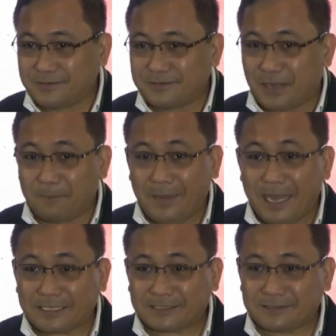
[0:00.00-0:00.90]
So ang
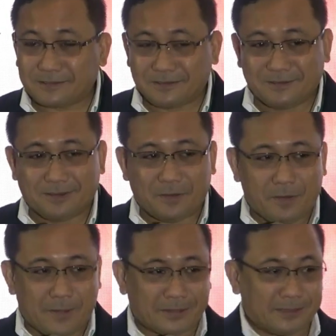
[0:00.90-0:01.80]
bilis.
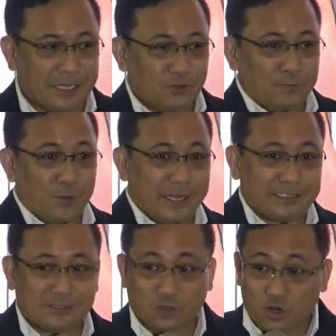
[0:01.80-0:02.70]
Pagdating ng
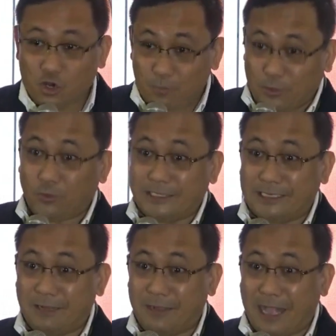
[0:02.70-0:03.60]
police, huminto na
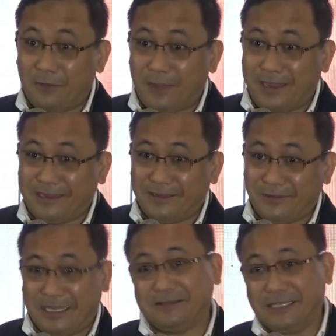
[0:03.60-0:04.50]
silang mag-away.
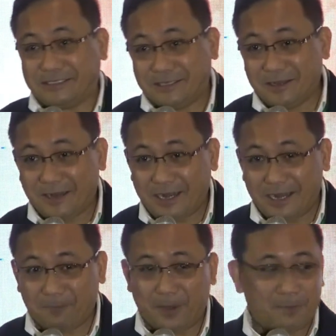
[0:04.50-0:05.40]
O at least
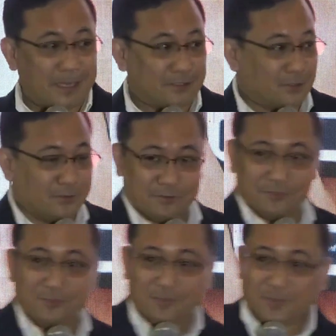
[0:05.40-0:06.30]
na-prevent
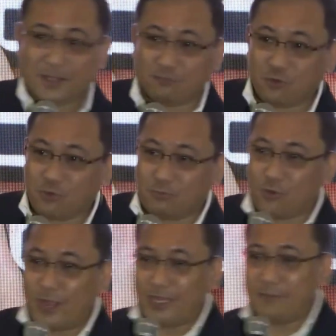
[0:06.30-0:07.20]
yung
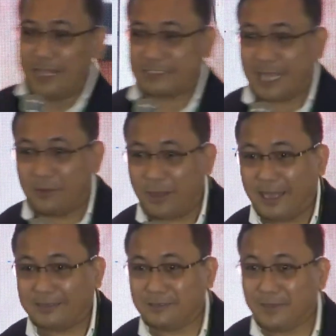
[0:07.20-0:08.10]
nagbubugbugan na
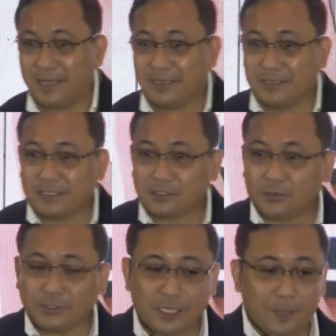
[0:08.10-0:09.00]
mag-asawa, di ba? So
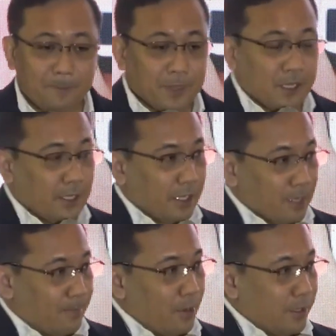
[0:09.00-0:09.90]
you see,
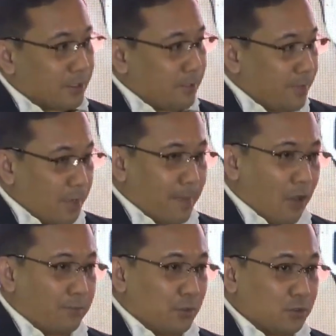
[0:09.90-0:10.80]
e-report is a very
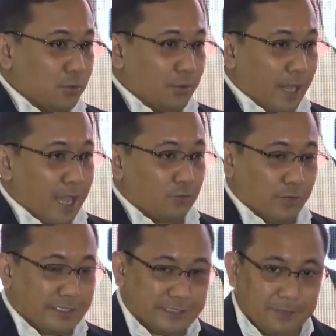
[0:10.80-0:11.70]
powerful tool, and
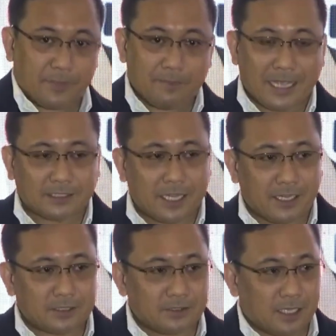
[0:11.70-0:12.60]
we receive a
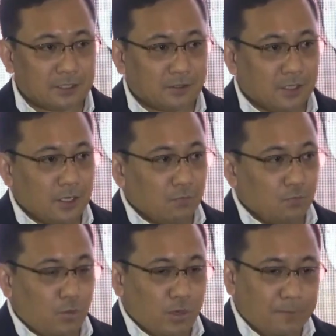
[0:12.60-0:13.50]
message that
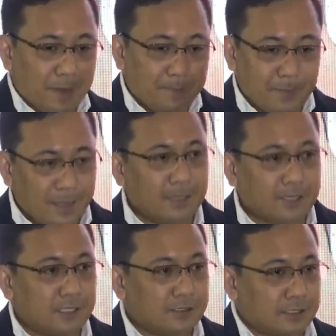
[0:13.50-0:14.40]
we will be
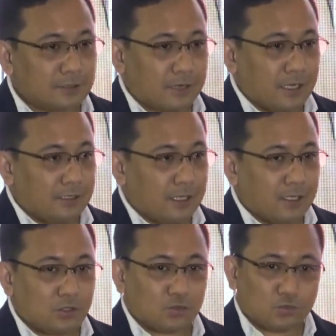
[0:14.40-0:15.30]
implementing this
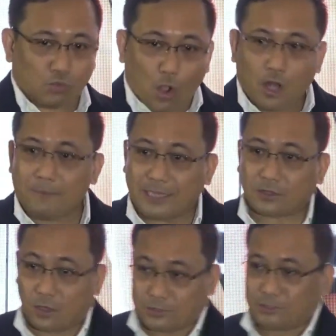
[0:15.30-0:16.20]
already to all
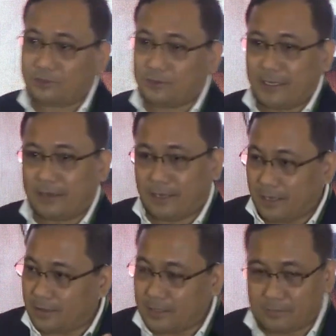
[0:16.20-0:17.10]
metros,
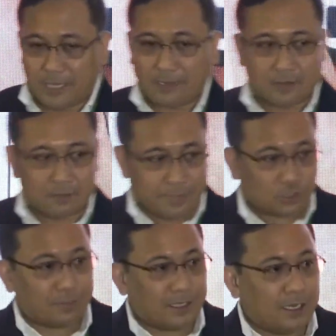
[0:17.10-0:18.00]
like
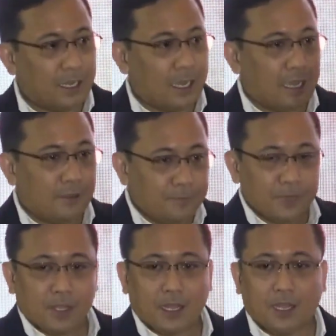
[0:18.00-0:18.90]
Metro Manila,
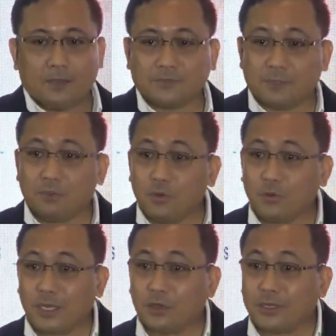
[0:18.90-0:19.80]

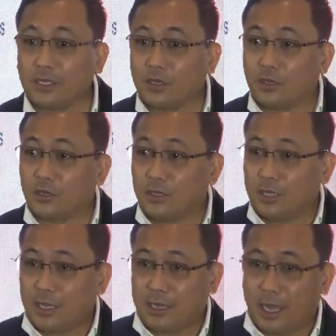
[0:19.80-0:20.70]
Cebu, Iloilo,
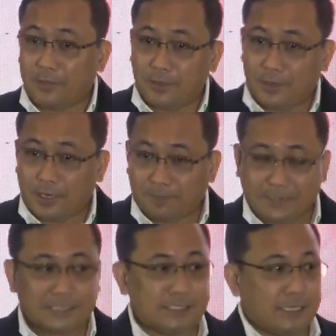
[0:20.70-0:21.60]
and other
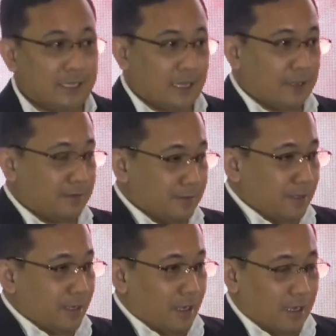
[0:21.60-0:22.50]
BC
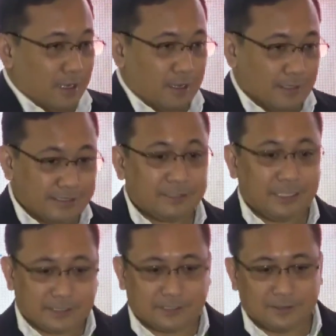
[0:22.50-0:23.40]

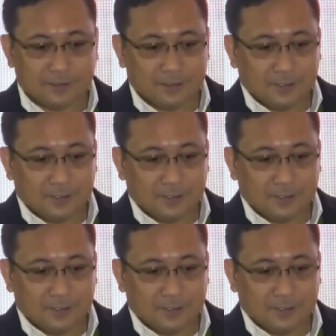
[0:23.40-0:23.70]
cities.